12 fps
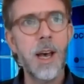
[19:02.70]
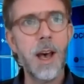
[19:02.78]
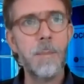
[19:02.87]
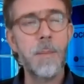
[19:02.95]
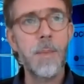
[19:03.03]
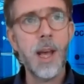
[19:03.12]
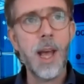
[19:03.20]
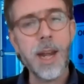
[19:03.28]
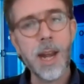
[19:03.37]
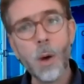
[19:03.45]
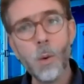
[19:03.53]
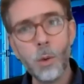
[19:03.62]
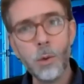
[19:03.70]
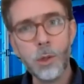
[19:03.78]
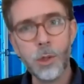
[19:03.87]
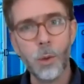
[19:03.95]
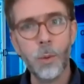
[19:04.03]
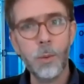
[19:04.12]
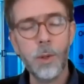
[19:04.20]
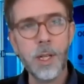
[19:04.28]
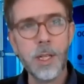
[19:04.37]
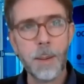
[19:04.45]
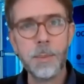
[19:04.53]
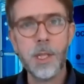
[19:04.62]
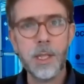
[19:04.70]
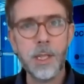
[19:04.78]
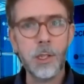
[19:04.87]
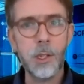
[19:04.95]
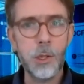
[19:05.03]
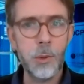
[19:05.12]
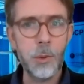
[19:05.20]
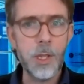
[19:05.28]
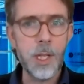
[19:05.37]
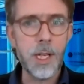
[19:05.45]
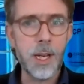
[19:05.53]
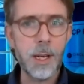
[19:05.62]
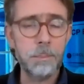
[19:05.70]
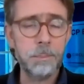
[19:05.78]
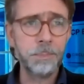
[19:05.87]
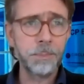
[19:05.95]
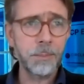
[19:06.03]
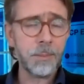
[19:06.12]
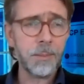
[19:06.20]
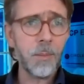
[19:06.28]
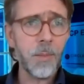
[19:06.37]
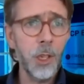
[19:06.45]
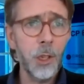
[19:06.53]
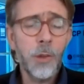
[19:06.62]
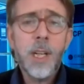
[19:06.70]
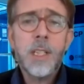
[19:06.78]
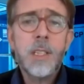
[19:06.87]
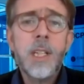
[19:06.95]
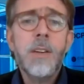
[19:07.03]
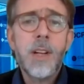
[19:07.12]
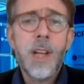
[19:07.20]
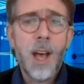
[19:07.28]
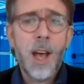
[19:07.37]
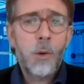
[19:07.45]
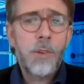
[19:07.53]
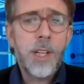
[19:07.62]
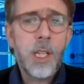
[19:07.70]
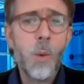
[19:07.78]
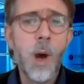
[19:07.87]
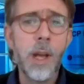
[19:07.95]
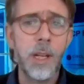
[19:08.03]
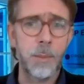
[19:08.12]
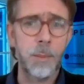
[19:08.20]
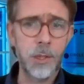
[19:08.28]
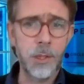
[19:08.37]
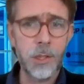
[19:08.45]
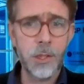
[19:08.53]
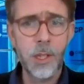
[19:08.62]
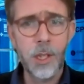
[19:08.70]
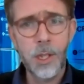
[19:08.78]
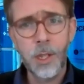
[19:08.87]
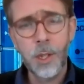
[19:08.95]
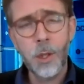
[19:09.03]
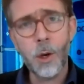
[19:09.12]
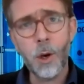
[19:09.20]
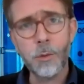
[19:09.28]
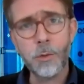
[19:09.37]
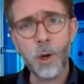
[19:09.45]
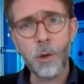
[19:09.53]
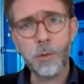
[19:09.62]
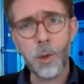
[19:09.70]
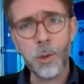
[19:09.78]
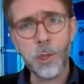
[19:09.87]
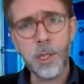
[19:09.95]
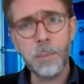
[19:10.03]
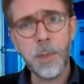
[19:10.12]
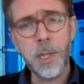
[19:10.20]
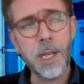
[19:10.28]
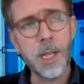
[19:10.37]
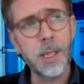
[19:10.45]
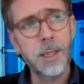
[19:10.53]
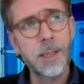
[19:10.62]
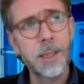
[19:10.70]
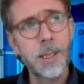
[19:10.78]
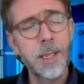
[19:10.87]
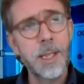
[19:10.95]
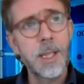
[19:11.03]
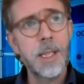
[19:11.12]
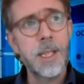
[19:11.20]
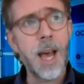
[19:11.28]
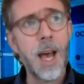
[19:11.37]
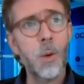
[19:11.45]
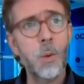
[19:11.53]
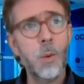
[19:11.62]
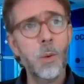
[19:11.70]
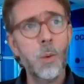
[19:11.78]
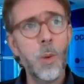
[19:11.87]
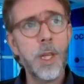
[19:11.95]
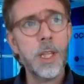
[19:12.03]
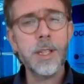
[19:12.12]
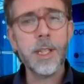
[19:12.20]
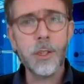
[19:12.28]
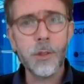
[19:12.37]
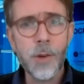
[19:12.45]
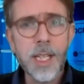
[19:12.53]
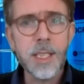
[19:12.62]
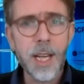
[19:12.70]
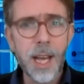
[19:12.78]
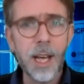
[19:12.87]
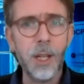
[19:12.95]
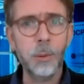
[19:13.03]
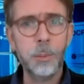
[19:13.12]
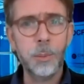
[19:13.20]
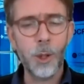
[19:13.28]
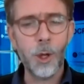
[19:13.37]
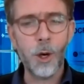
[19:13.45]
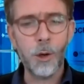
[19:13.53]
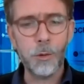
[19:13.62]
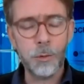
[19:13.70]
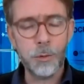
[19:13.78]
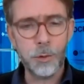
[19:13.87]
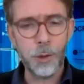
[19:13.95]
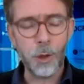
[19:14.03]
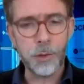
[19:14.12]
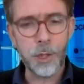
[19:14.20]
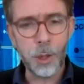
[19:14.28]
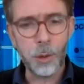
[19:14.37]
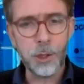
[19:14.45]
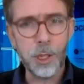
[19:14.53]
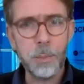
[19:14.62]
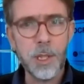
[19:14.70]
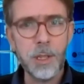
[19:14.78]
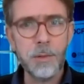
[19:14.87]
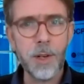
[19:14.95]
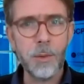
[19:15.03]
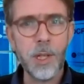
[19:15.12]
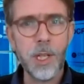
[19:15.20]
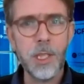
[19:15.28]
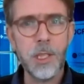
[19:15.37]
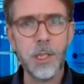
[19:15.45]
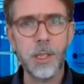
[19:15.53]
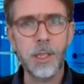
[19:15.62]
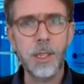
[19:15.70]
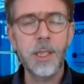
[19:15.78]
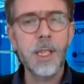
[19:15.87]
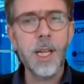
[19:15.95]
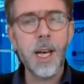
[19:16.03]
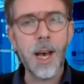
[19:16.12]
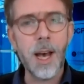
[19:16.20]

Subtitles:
and now also adapted it to the criteria or requirements of OCP. Now, with the great help of the OCP Foundation